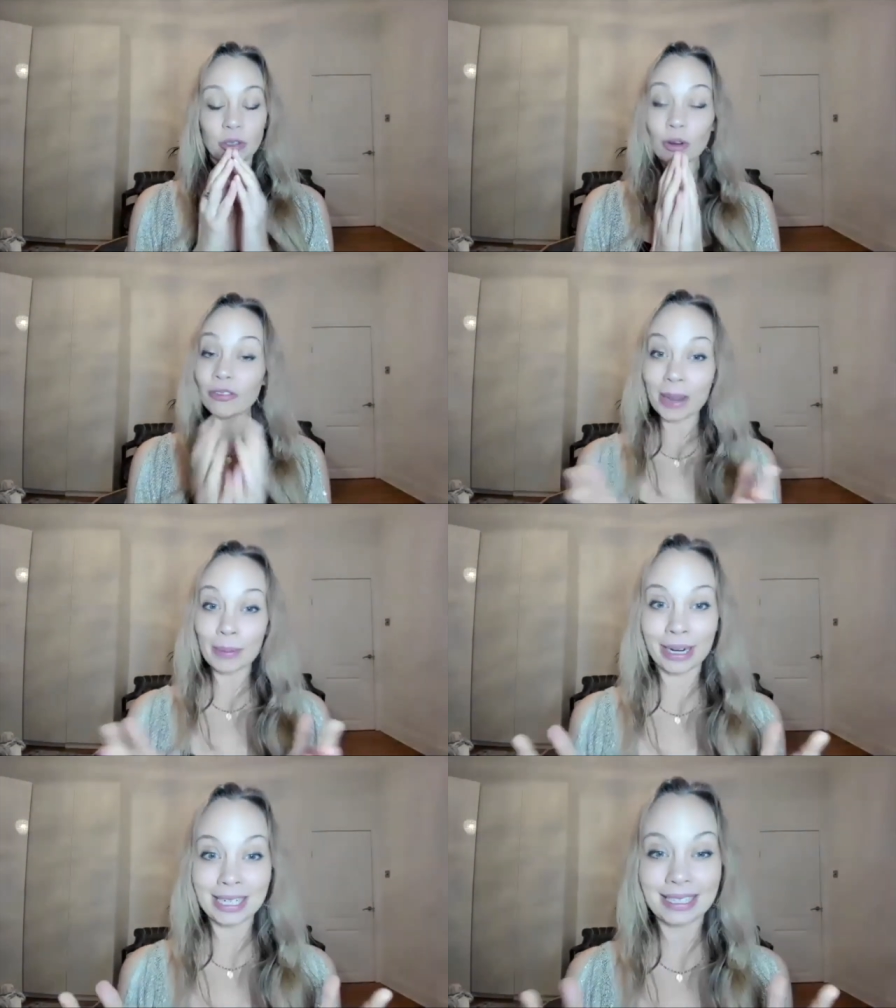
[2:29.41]
your
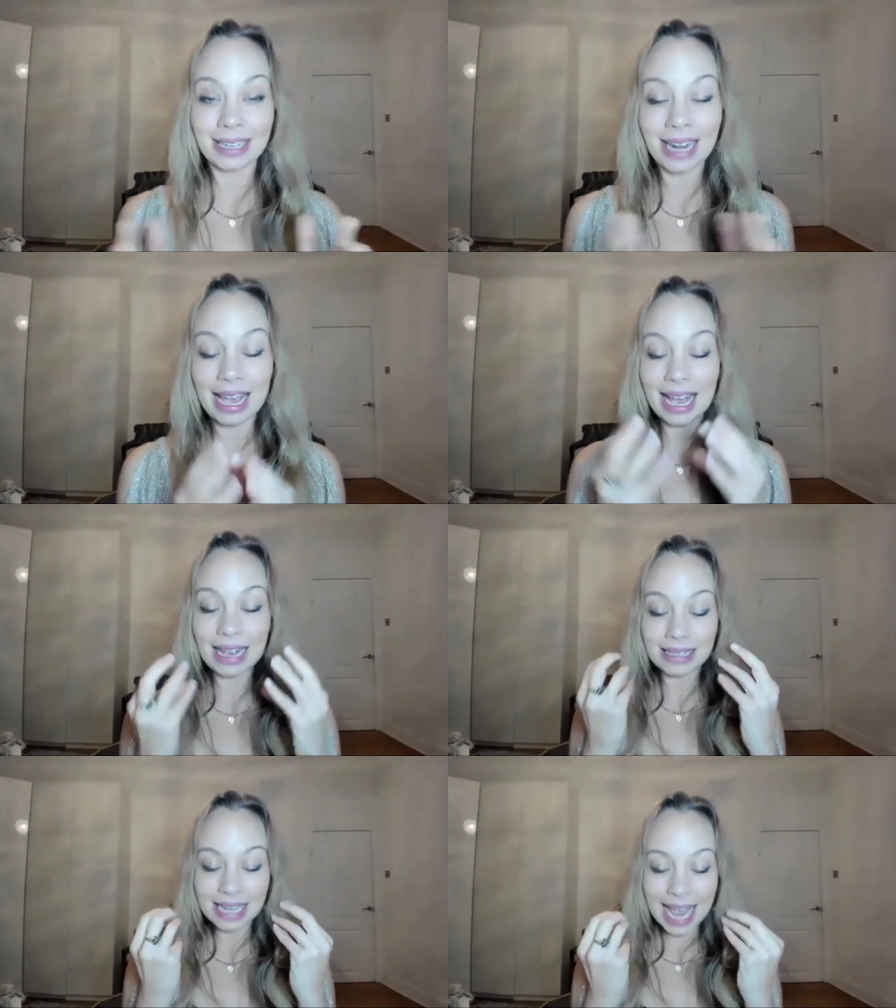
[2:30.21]
vibration
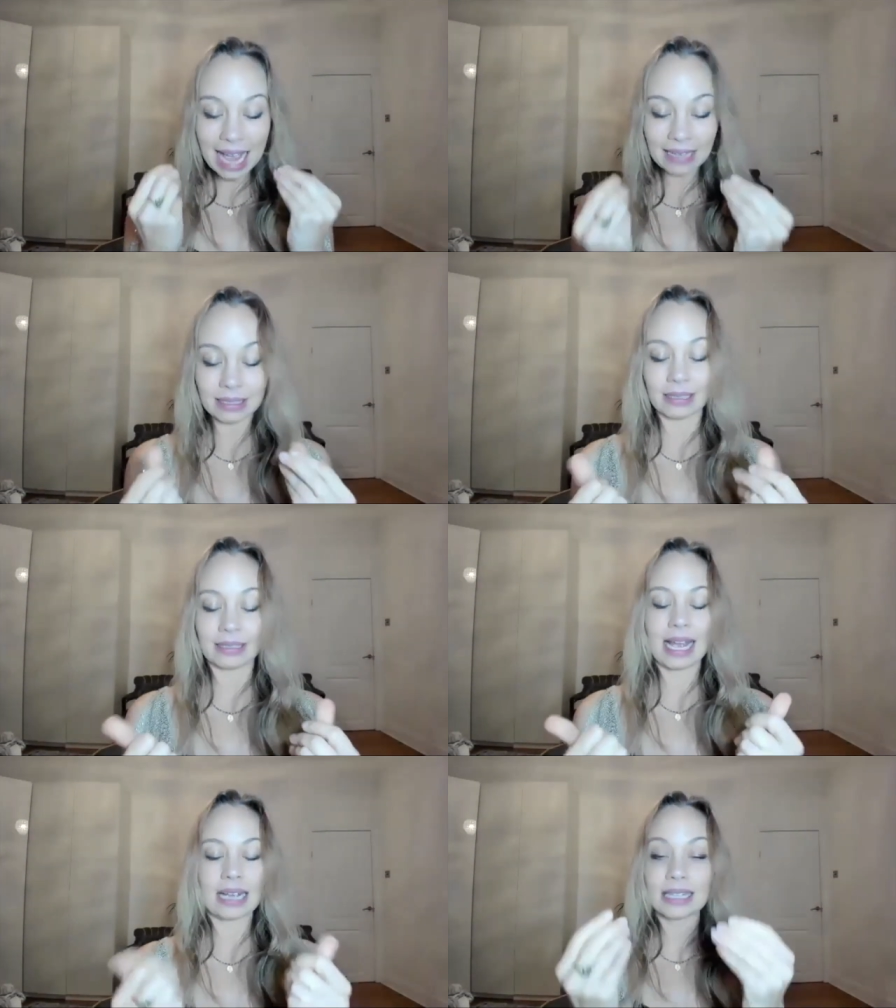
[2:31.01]
has an
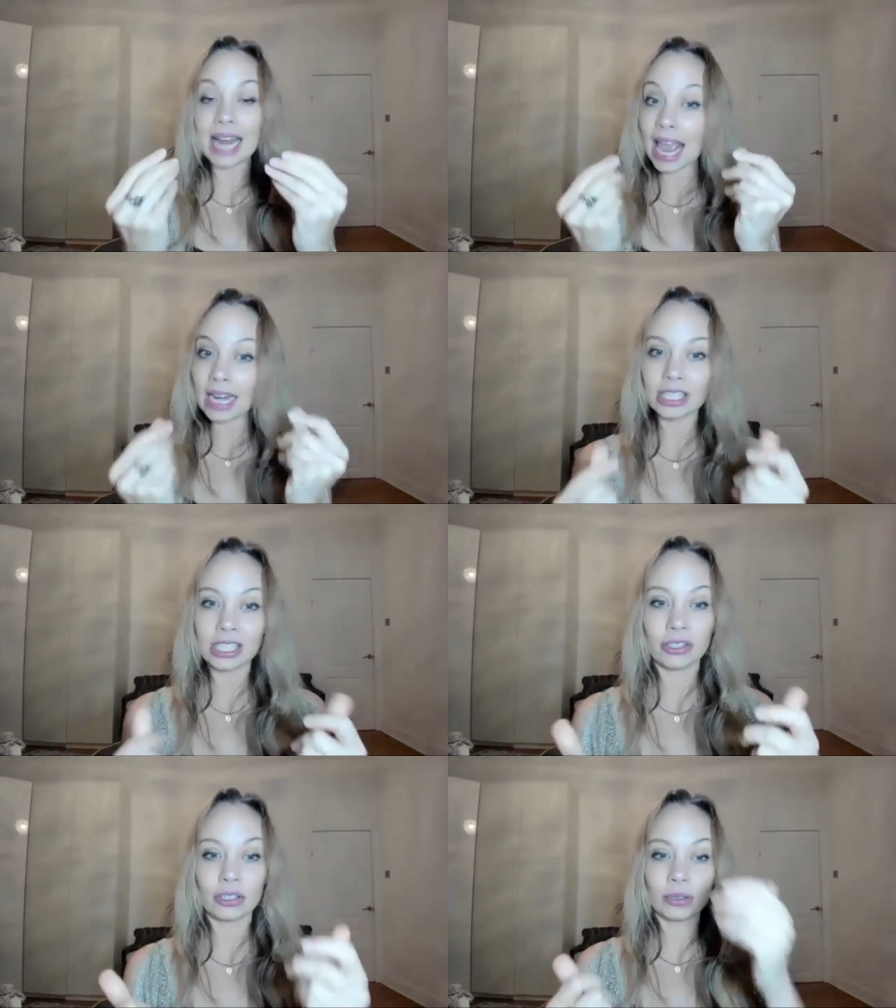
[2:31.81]
essence, has an
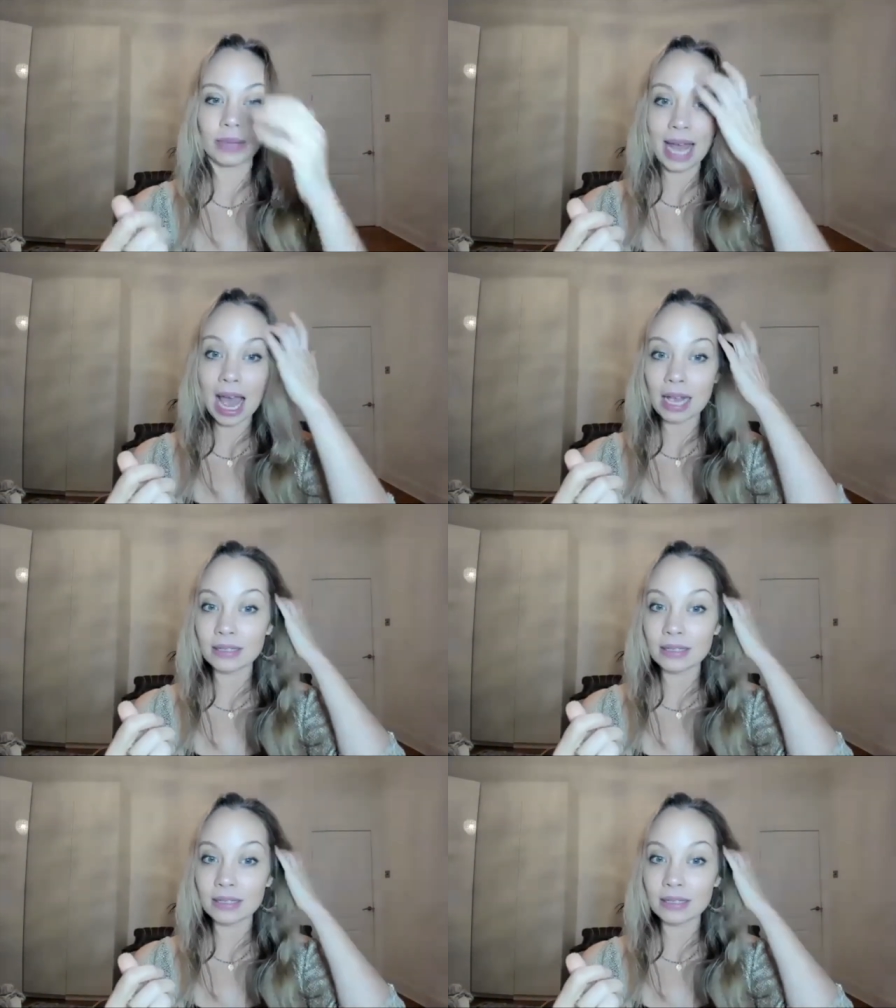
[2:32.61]
energy to it,